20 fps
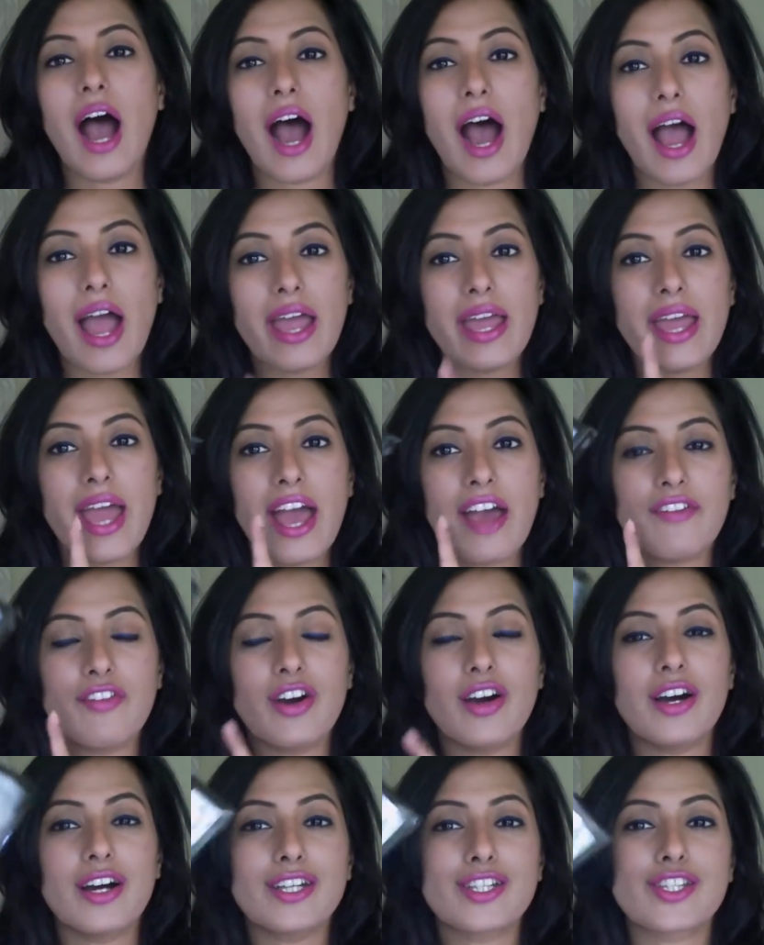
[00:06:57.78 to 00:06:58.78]
I have
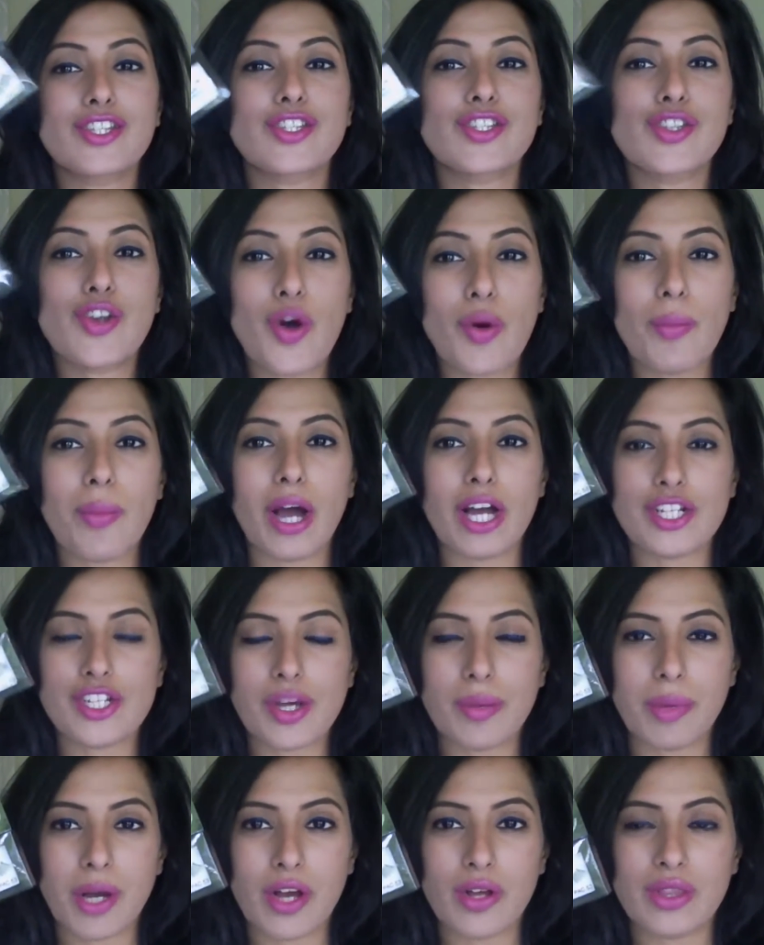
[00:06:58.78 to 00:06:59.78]
heard so much
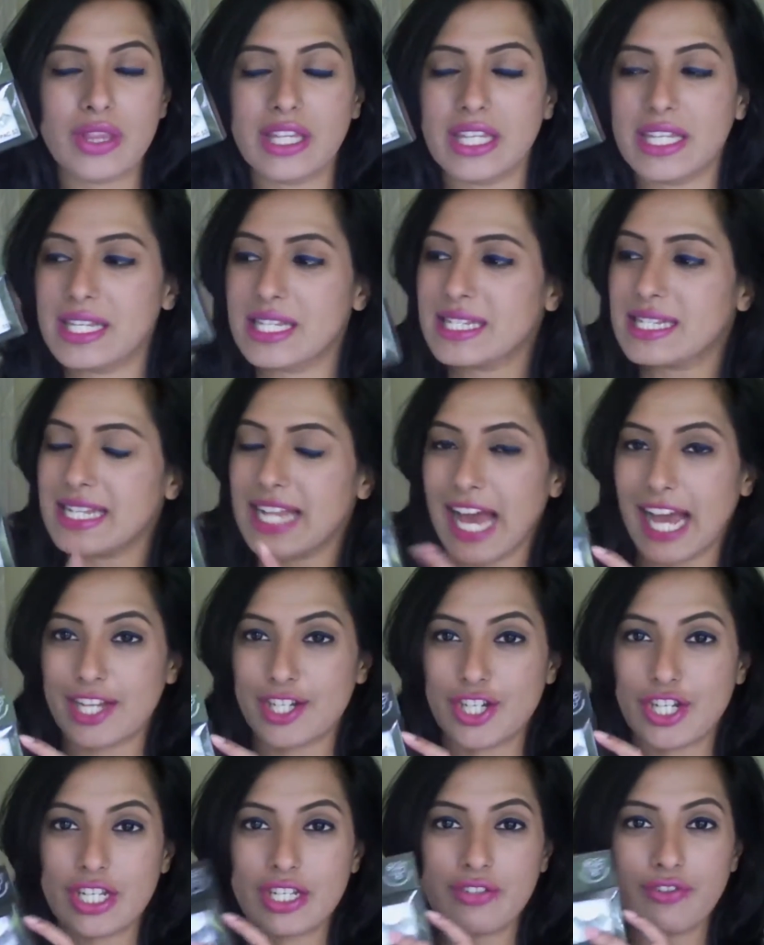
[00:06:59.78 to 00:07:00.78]
about these
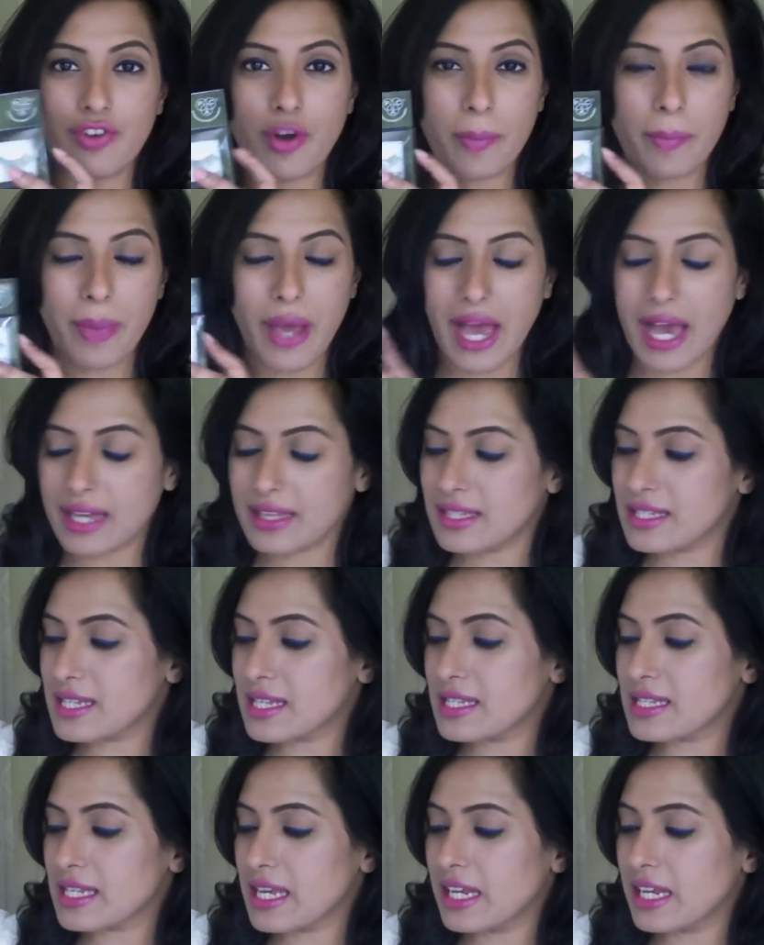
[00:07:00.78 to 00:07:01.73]
lashes from PAC. This is